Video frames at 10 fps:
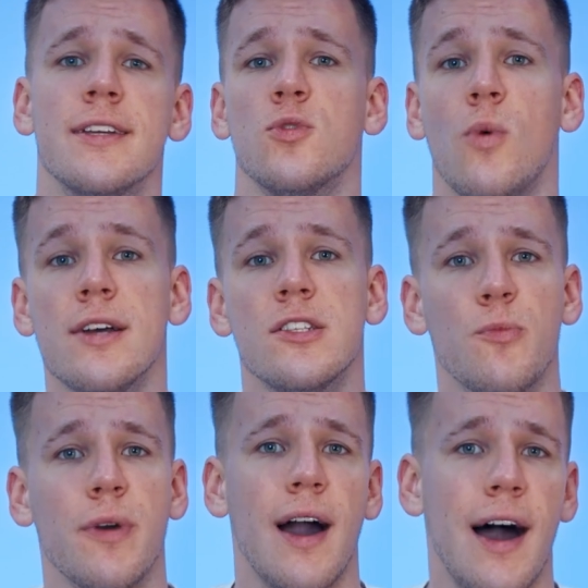it's wise to
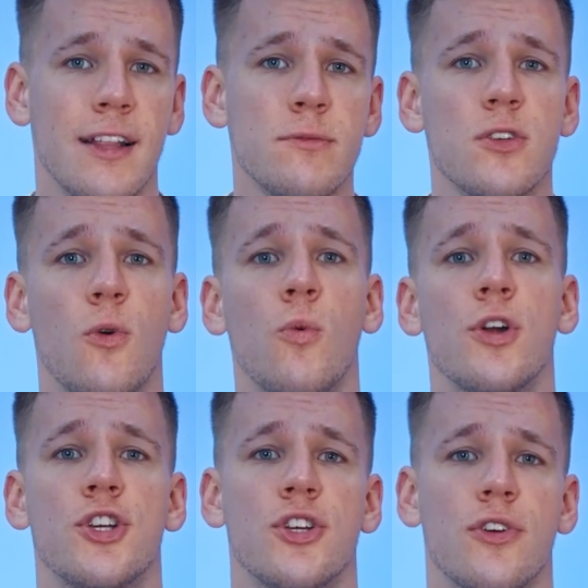pick items
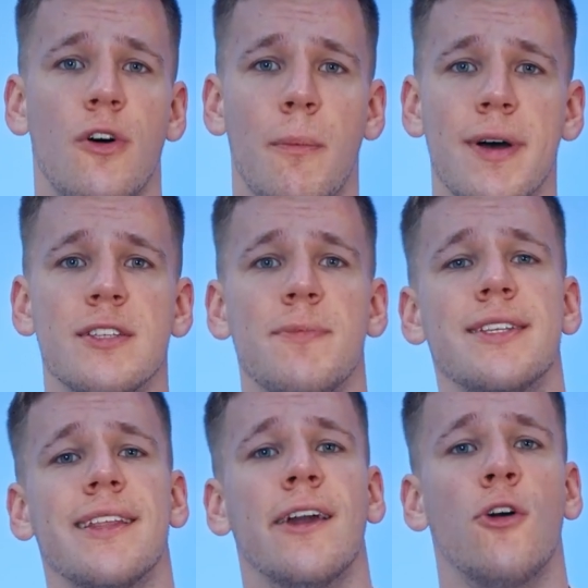which best
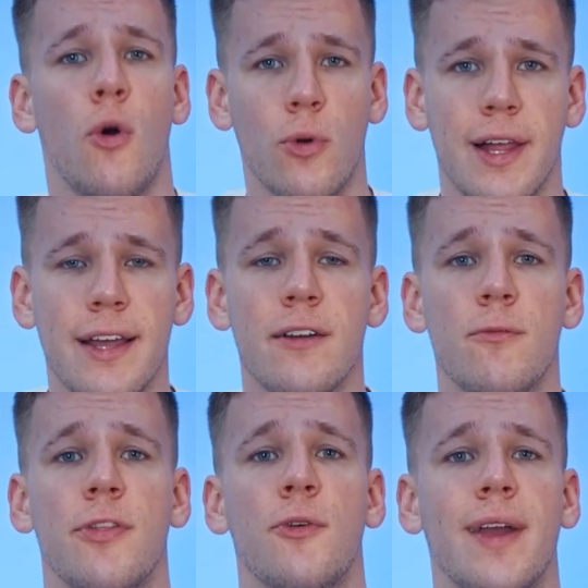basically correlate
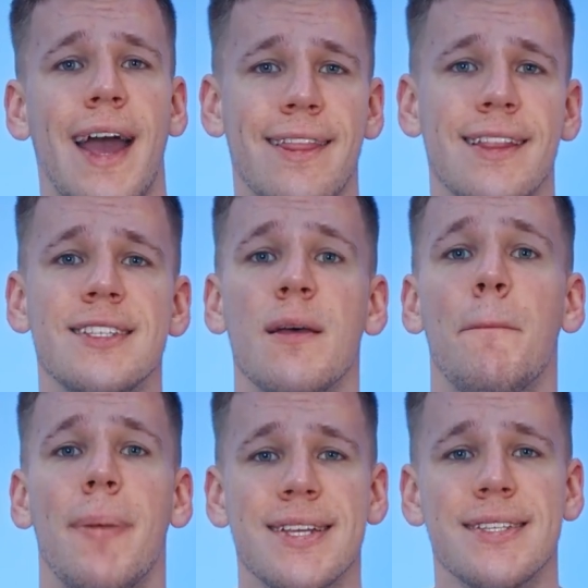with your cat lead's
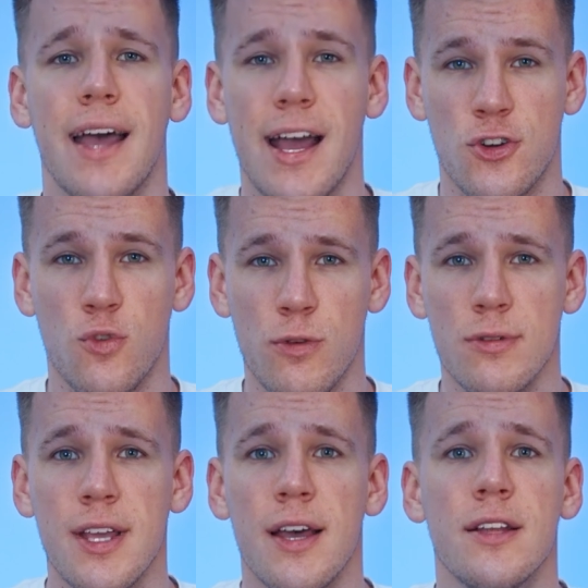best
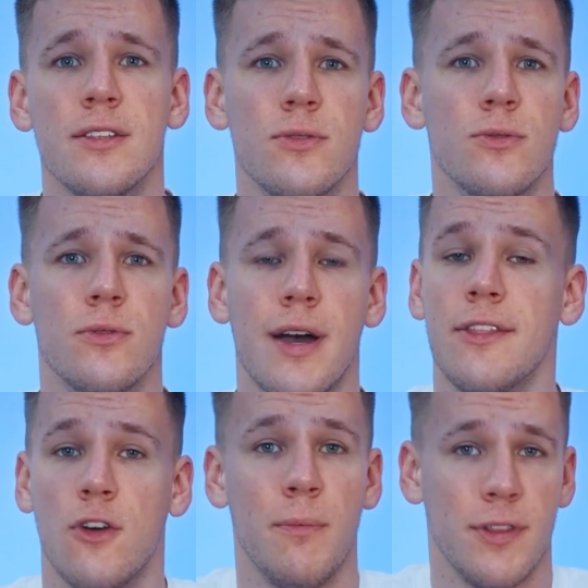attributes and
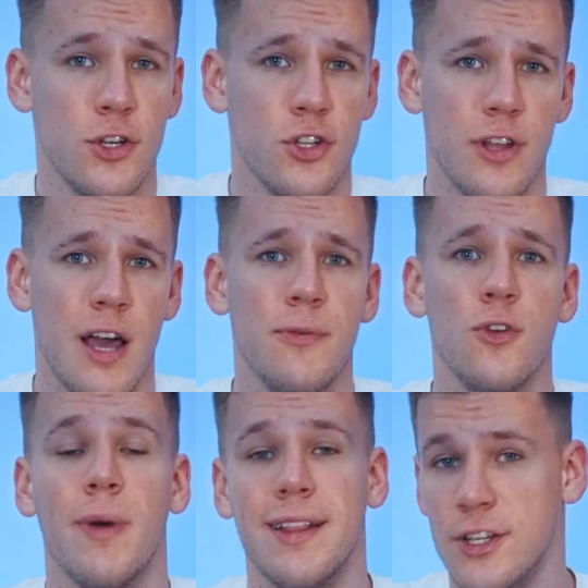the competition type
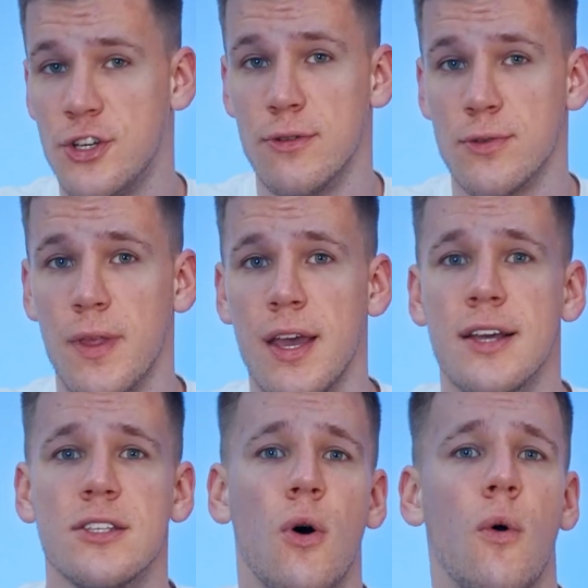you mainly choose.
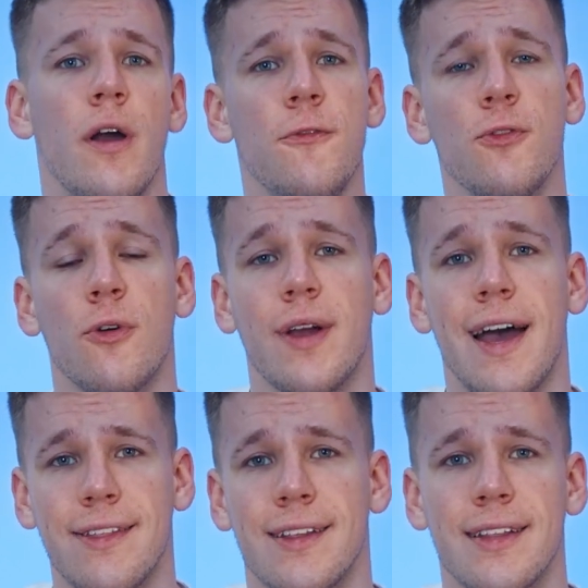So if your
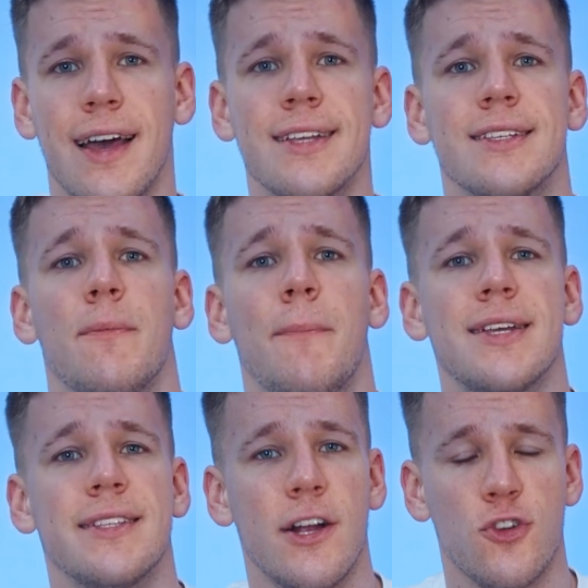cat lead has
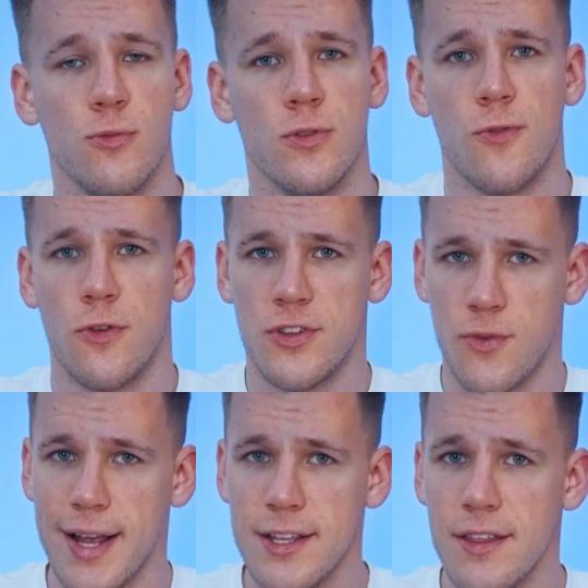best attributes for
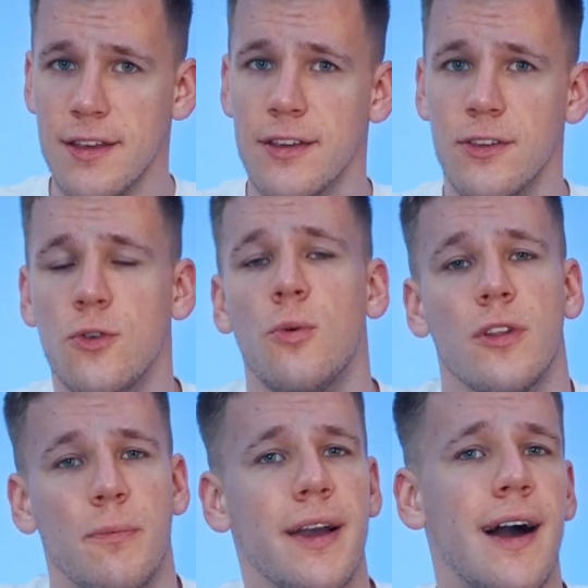strength, you want
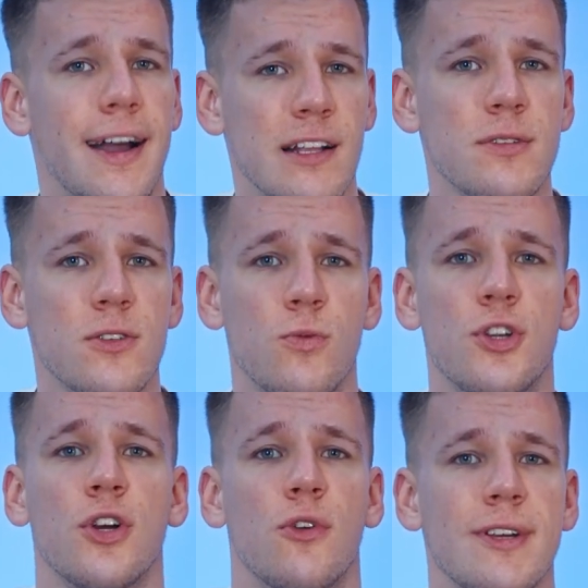to pick items
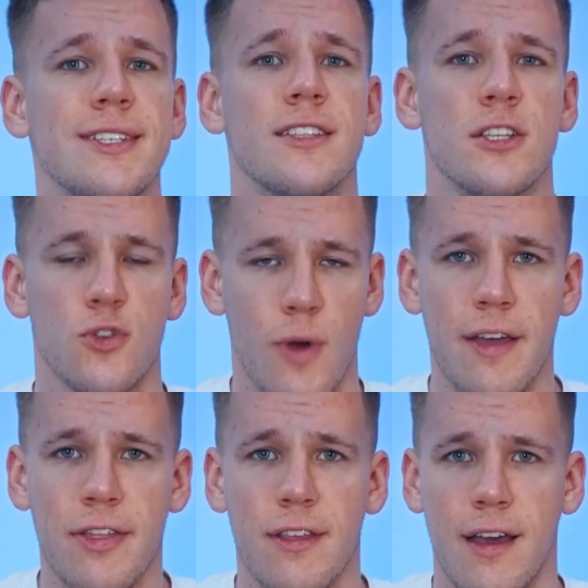which increase the
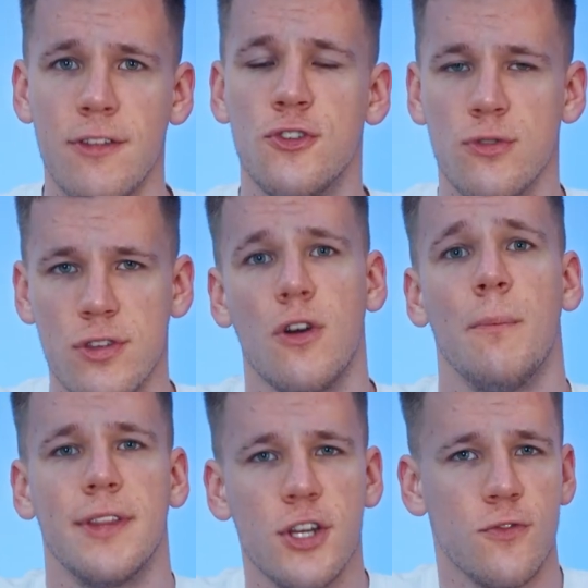strength and choose the
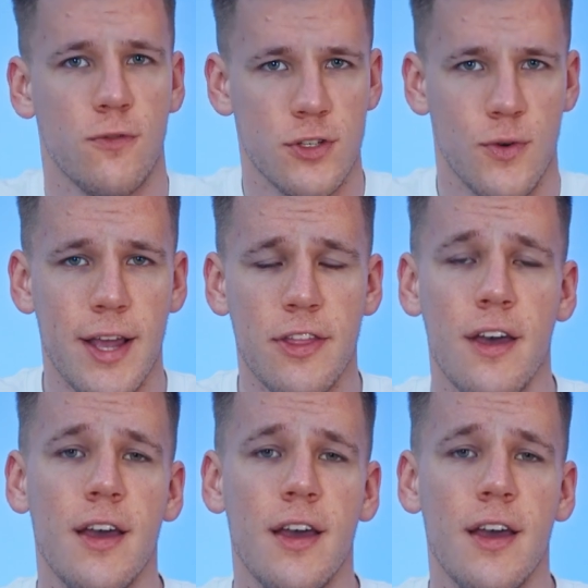competition for strength